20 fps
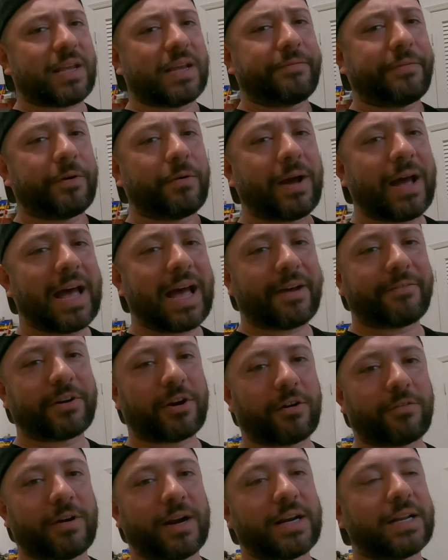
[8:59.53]
If you
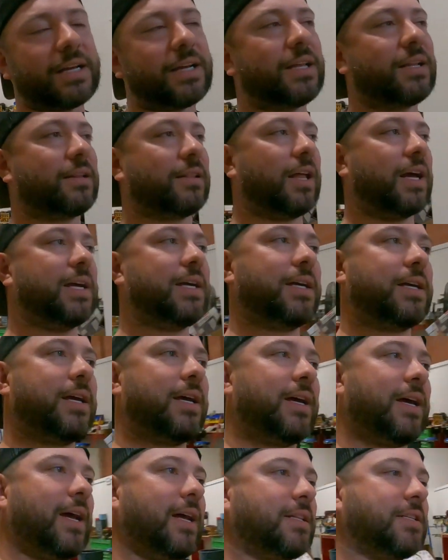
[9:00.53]
haven't already,
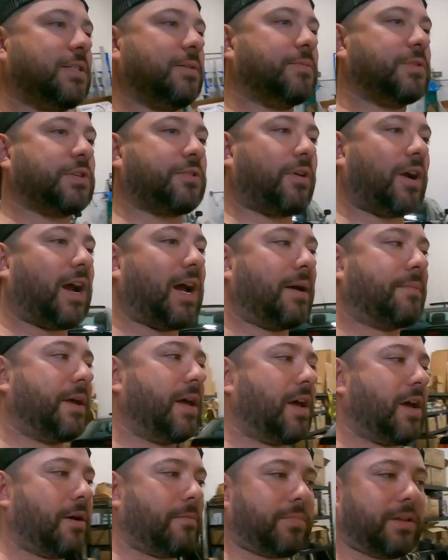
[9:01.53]
like and subscribe.
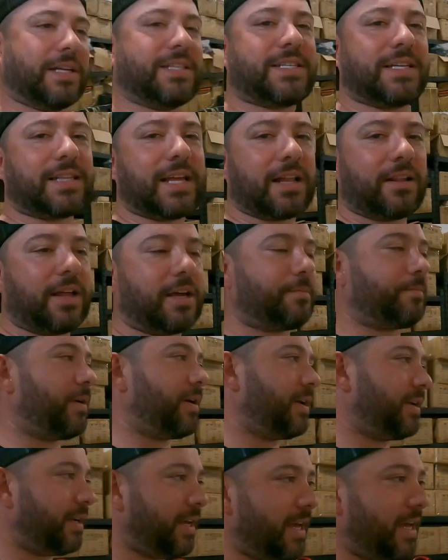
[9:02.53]
Please hit that like
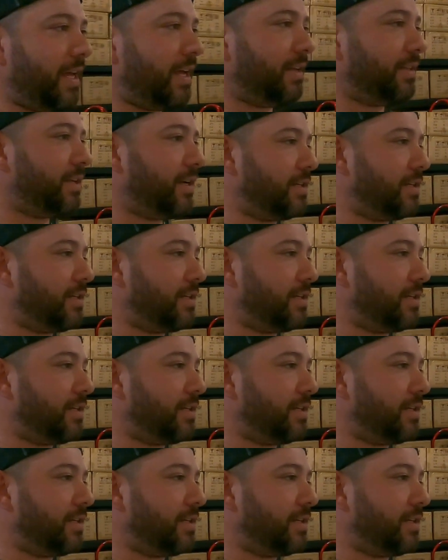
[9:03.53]
button. It